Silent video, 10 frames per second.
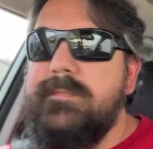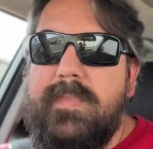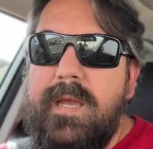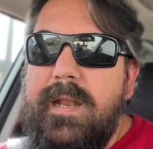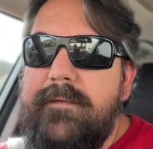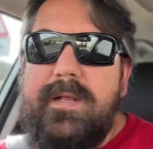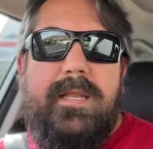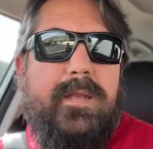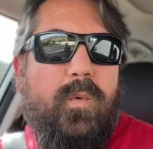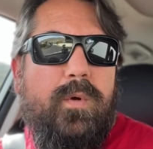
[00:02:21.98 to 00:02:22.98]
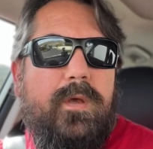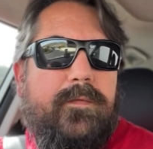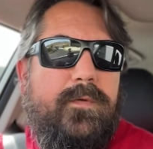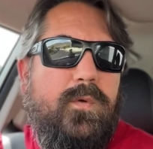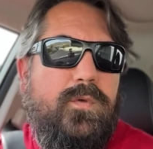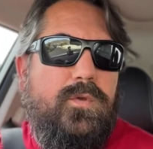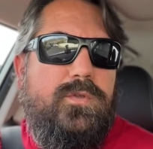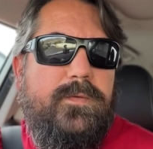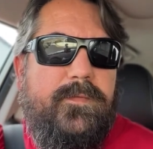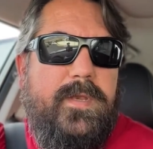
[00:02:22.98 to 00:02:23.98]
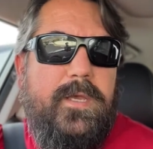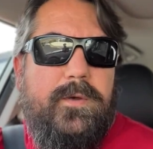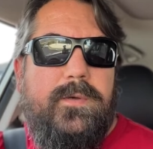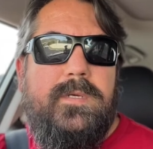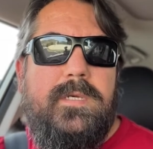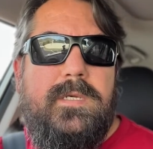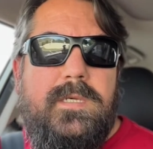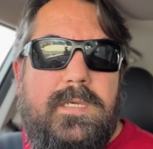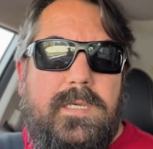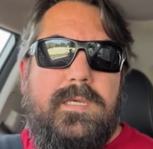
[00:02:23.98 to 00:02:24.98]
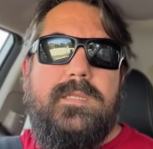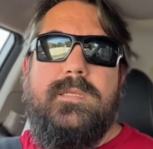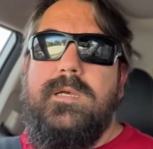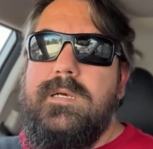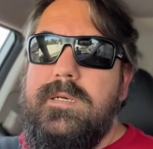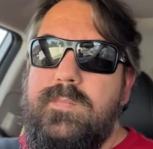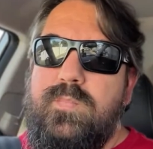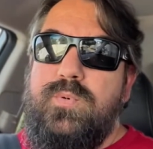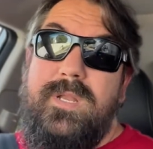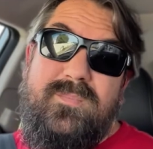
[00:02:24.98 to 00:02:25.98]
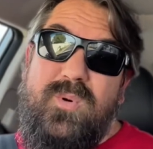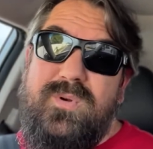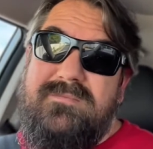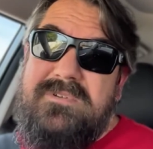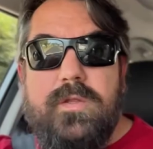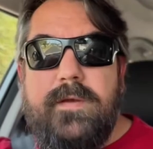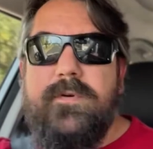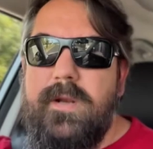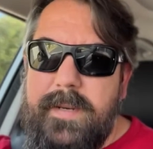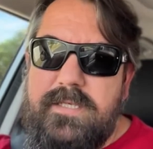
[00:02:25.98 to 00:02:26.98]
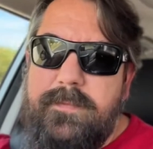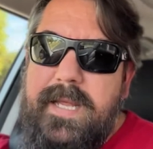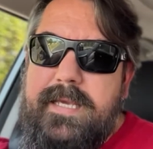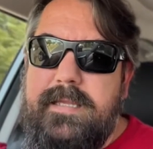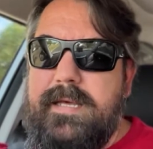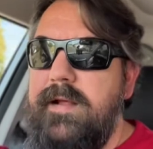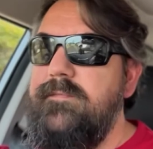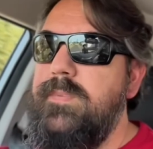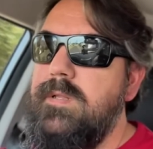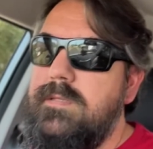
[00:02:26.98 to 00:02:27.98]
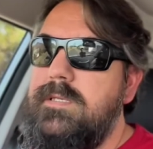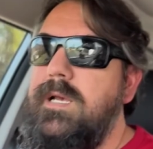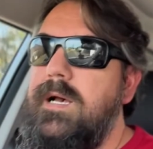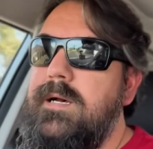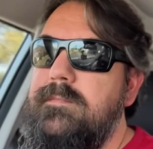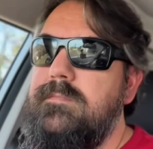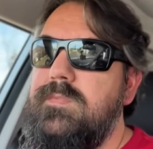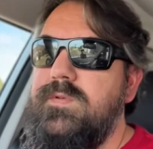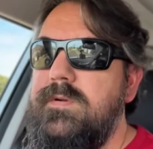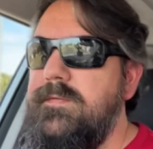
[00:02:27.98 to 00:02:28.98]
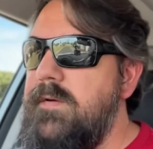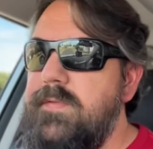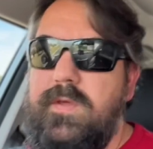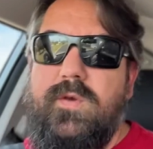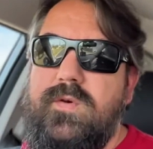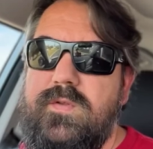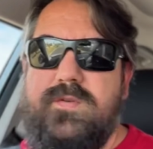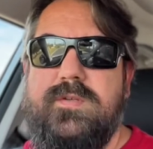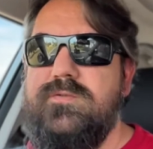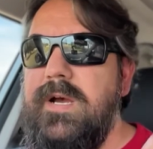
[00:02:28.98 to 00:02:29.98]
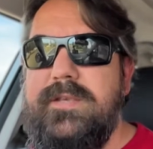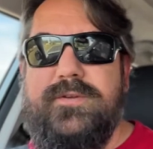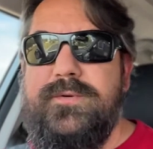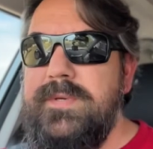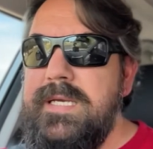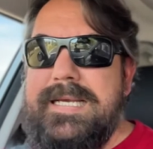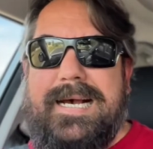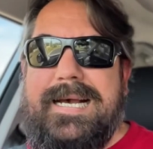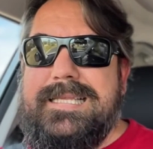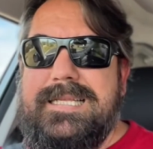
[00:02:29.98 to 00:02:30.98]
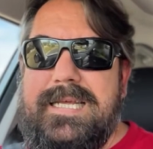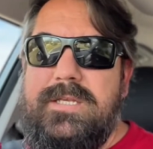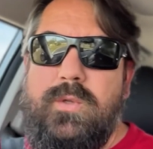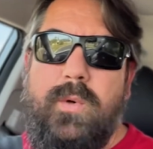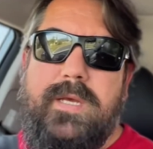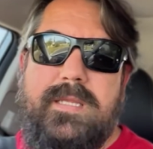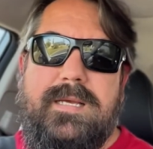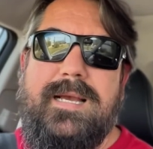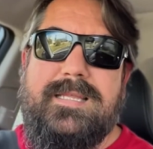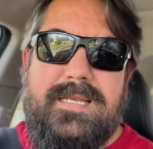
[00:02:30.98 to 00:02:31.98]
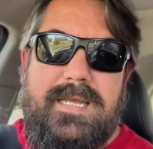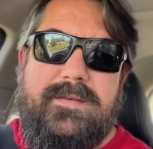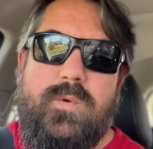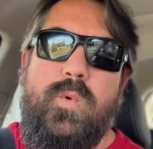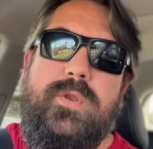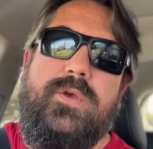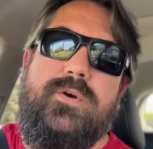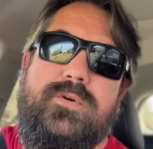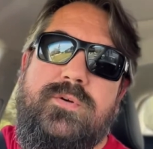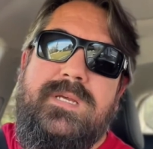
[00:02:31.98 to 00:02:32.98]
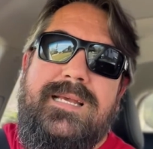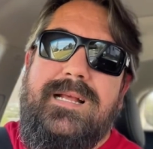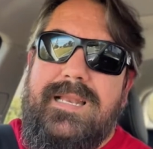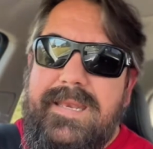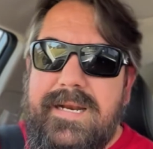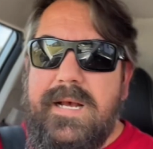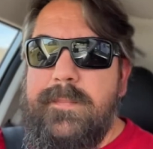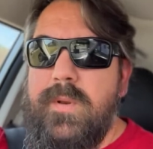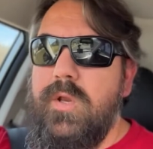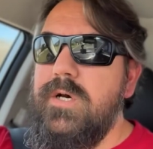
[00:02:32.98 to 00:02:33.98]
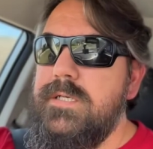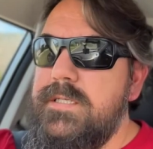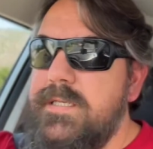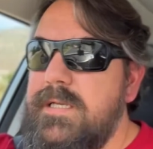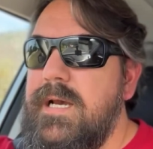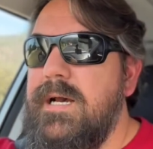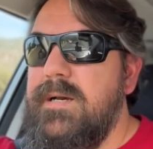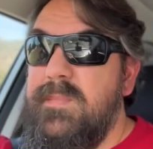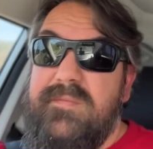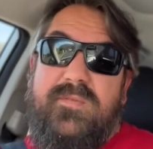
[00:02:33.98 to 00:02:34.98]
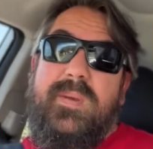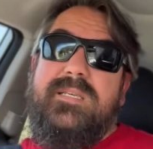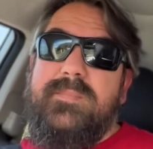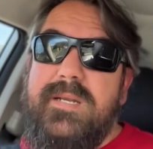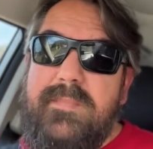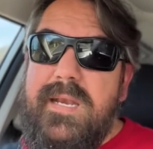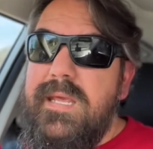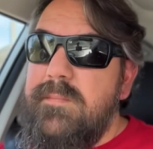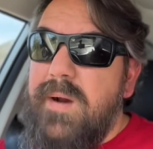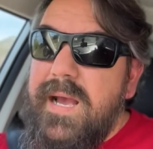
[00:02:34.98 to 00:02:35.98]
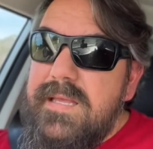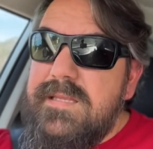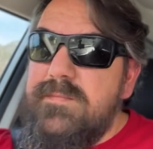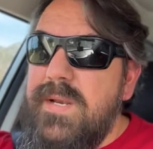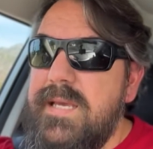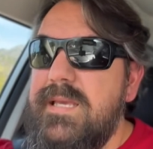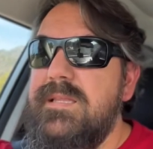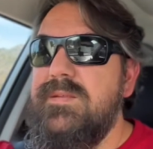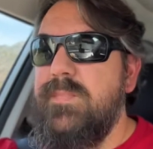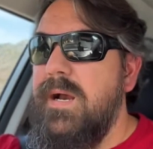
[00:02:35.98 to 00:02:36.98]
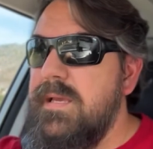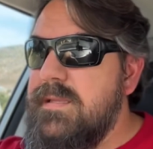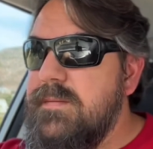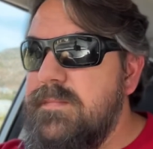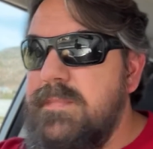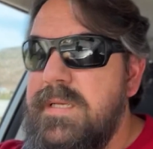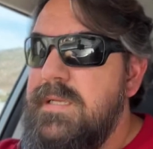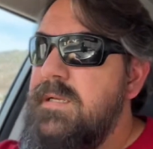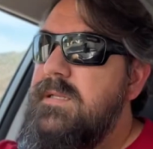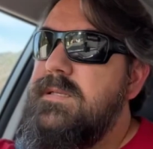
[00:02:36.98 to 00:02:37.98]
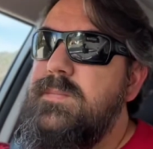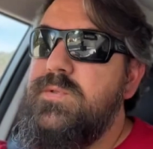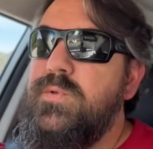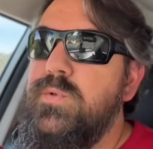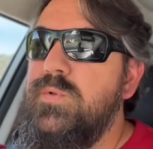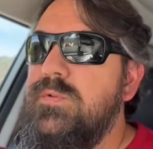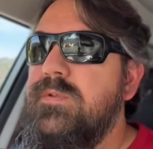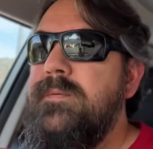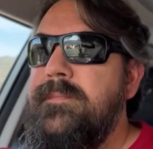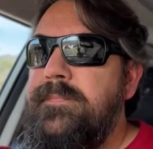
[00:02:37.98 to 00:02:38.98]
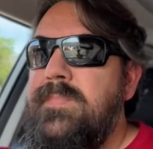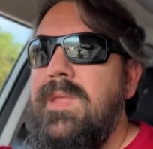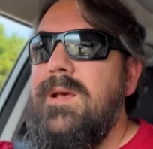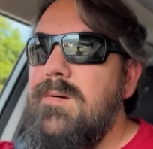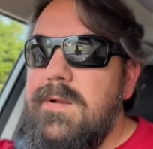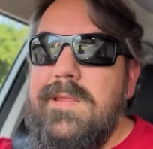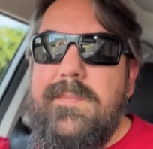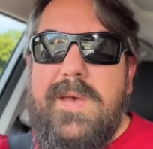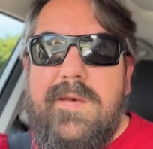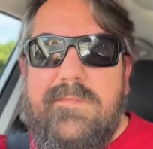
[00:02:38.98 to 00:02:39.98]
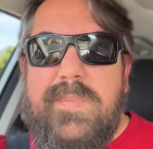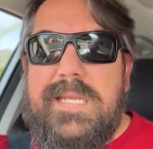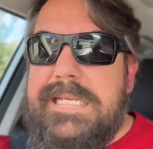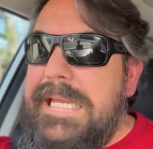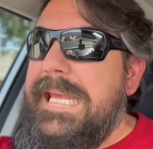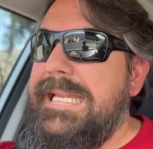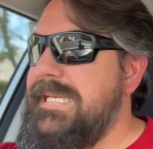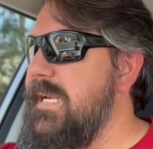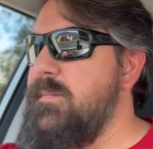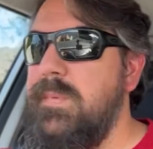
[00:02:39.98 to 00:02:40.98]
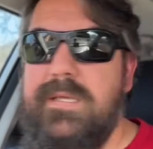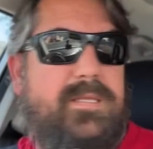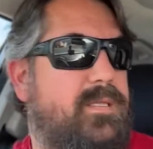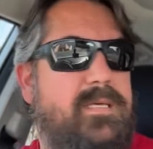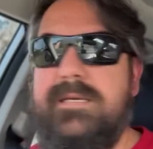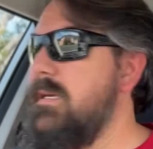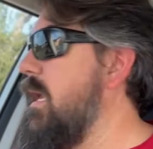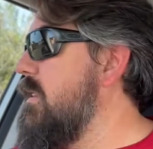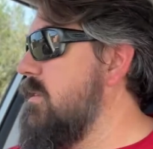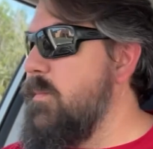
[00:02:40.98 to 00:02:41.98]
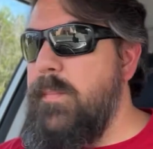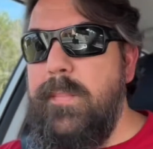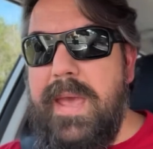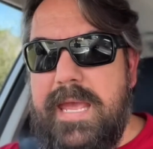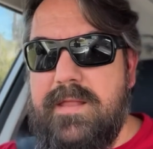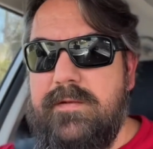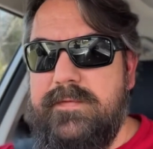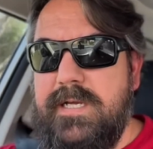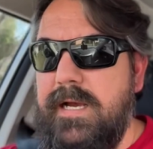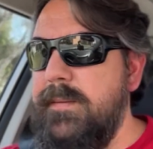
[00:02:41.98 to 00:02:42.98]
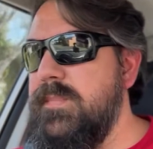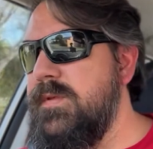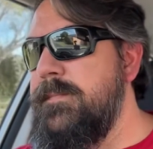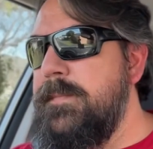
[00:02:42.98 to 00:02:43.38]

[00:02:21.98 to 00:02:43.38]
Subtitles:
And having clean audio for your YouTube video is pretty important. So I've got a bunch of plugins that I've built sort of over the years, just trying to isolate noise, isolate audio, clean it up a lot. I've spent a bit of money buying some plugins, buying some tools, and all of them have been hit and miss at the best of times.